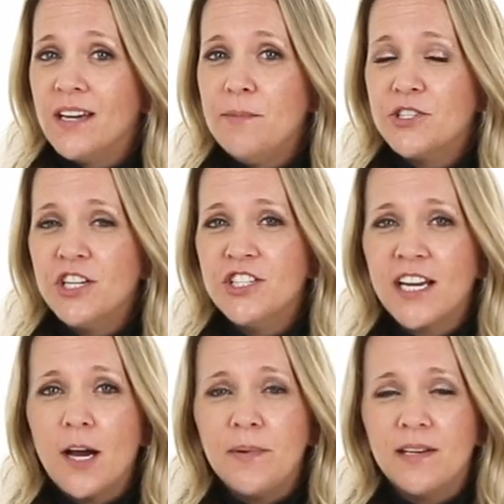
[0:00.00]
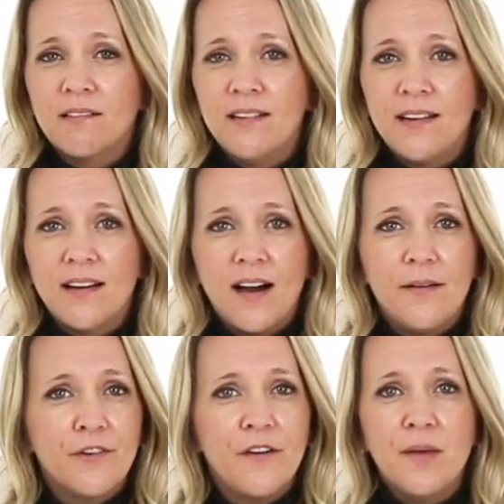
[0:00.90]
and be sure to check out
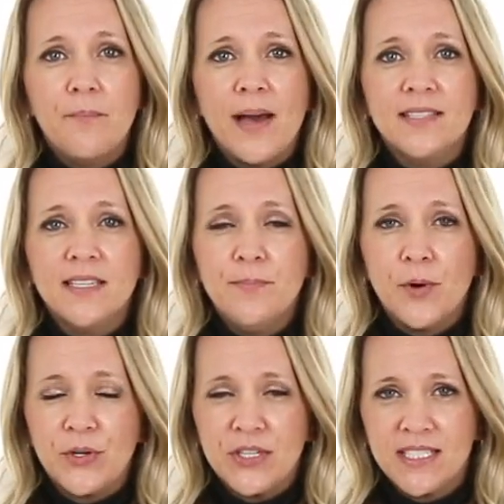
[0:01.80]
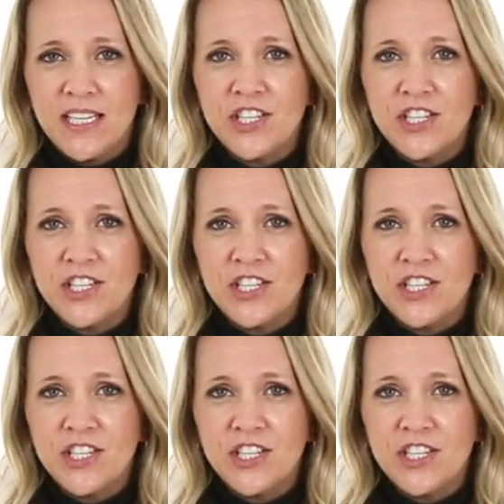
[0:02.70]
peterglenn.com for all the best in Bogner ski